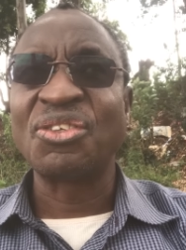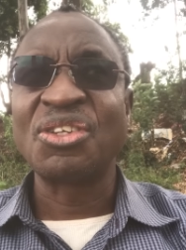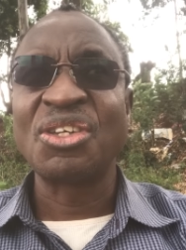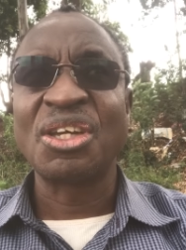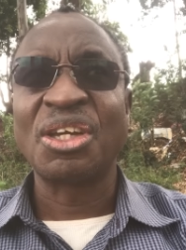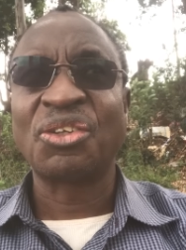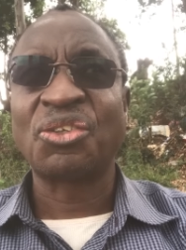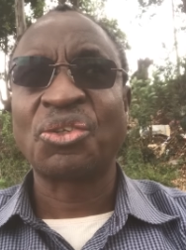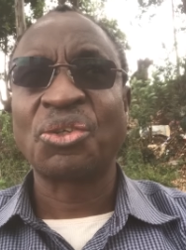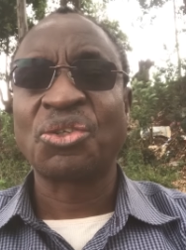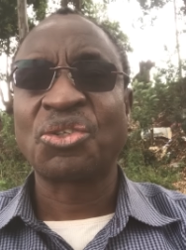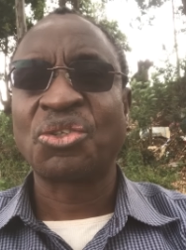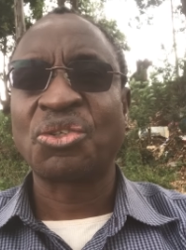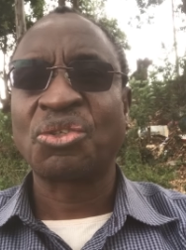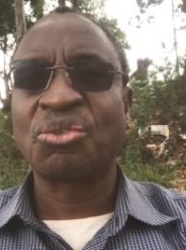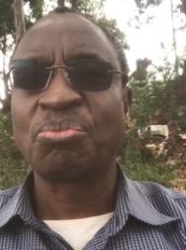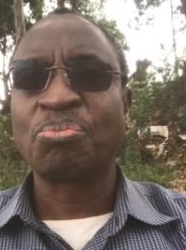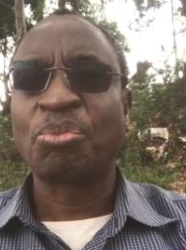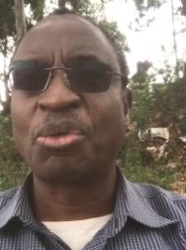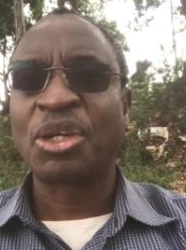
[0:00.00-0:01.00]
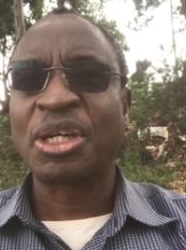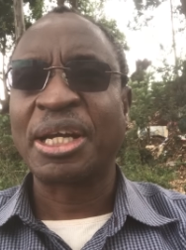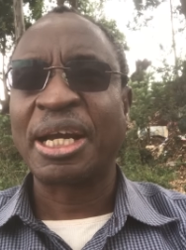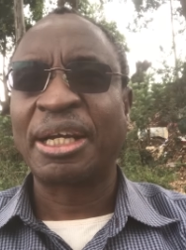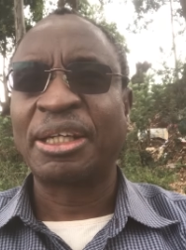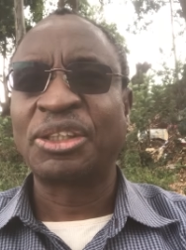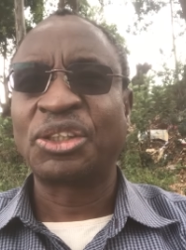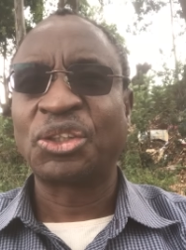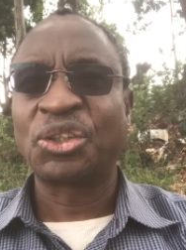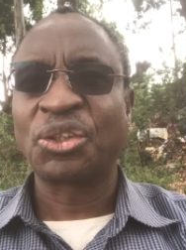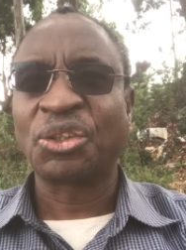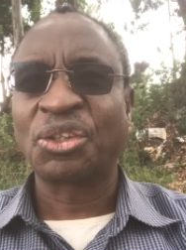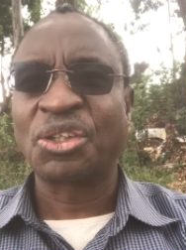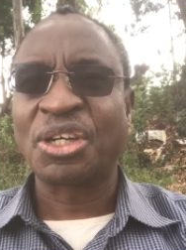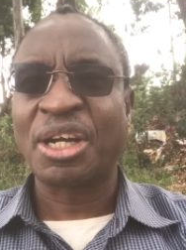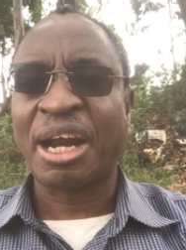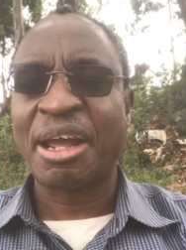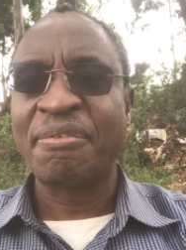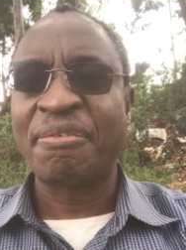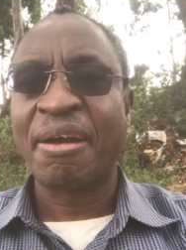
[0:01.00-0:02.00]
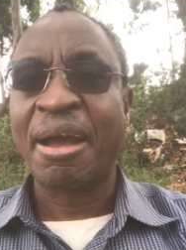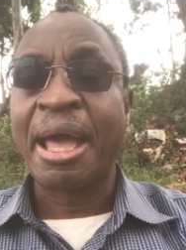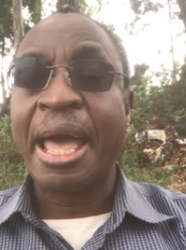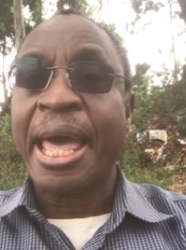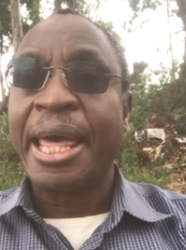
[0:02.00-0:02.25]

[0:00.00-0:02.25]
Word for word: GSU bodyguard stroke driver,